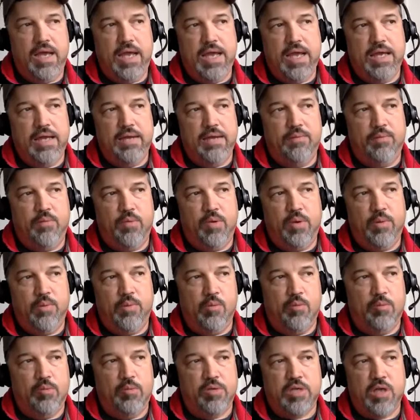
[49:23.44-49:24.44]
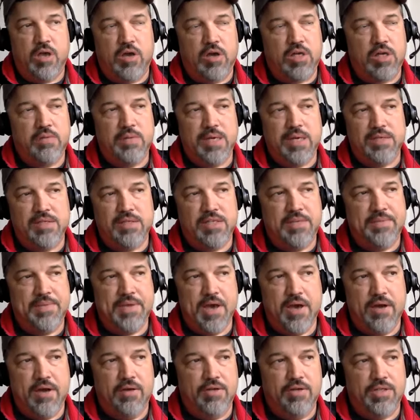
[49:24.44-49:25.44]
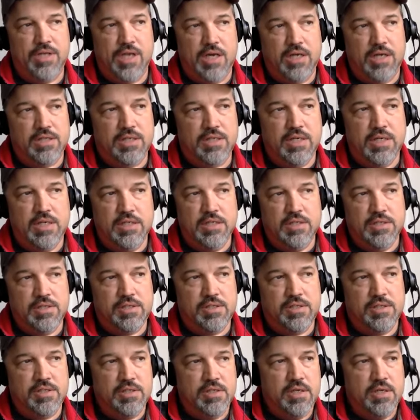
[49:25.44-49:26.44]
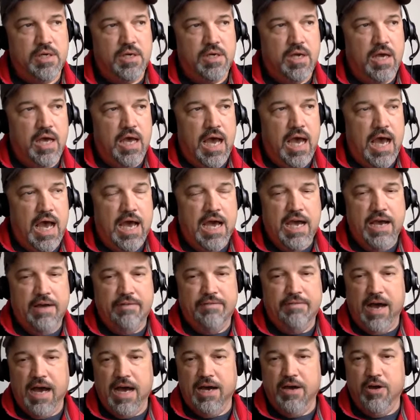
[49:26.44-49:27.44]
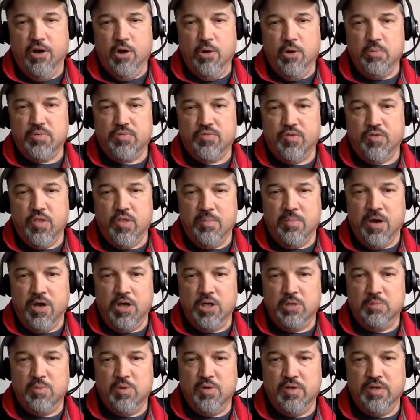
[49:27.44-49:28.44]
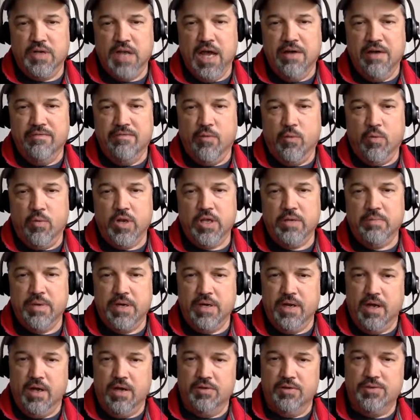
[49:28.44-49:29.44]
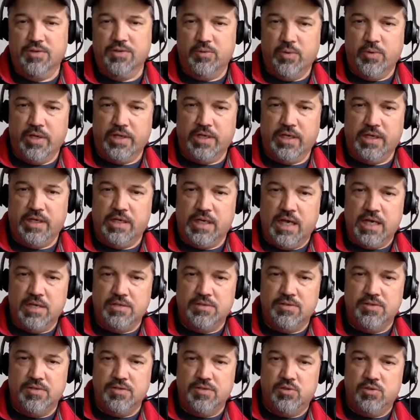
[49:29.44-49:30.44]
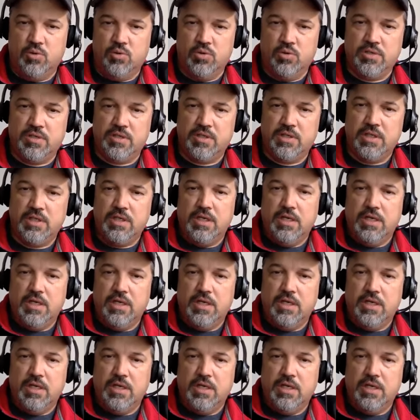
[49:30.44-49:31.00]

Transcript: And when, when we're talking about semi-auto shotguns, I have high hopes for the Mossberg nine forty, but I also recognize the source.